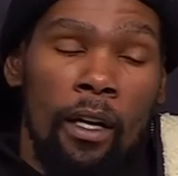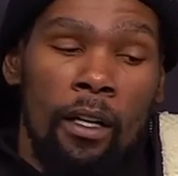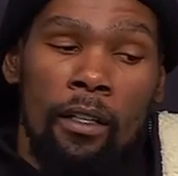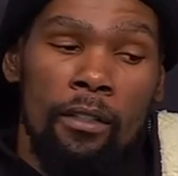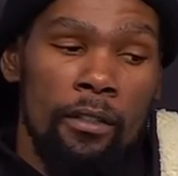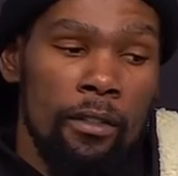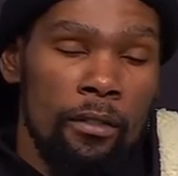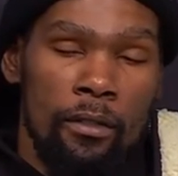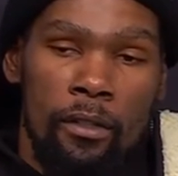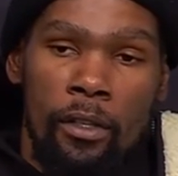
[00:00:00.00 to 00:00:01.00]

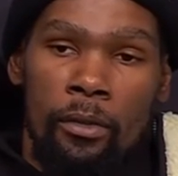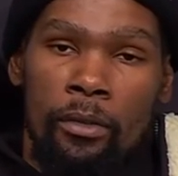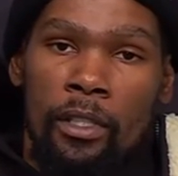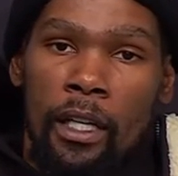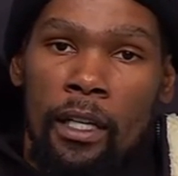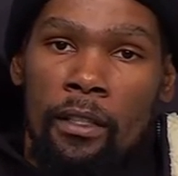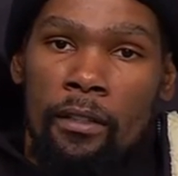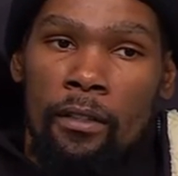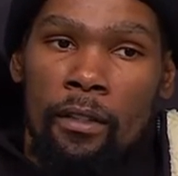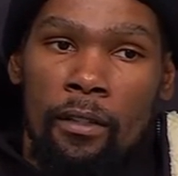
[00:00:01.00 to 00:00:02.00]
It's a huge
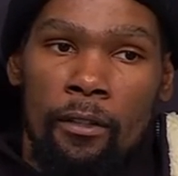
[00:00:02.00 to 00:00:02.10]
challenge.